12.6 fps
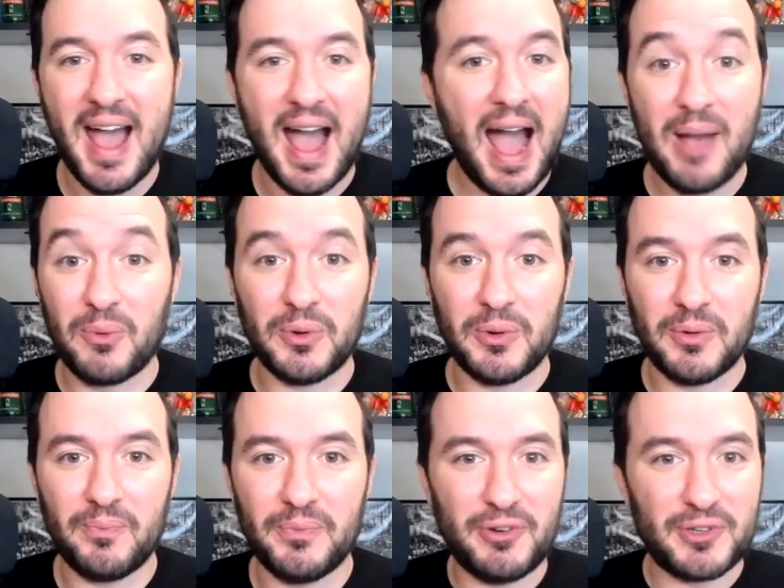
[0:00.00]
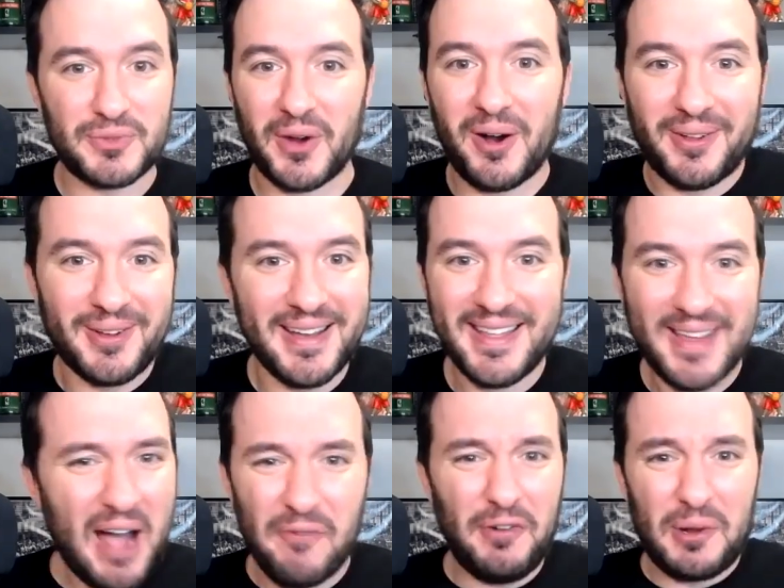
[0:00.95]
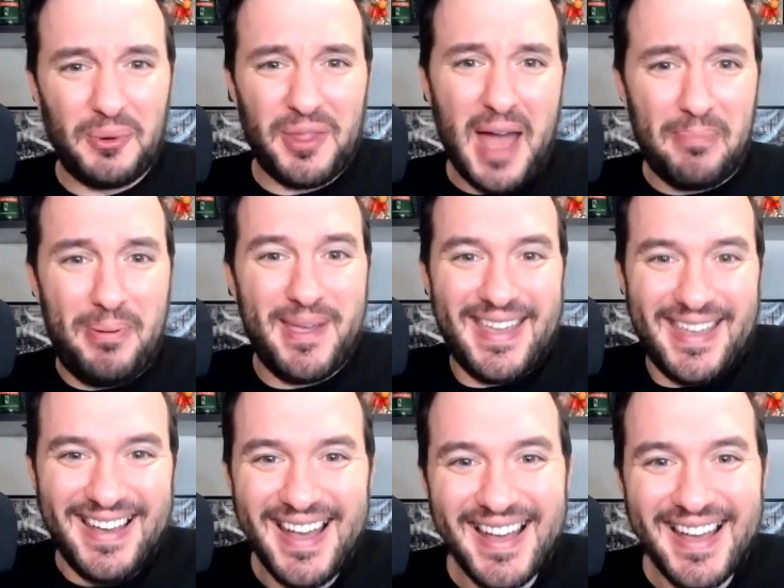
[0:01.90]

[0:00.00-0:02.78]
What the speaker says: I will, first of all, how fun would that be?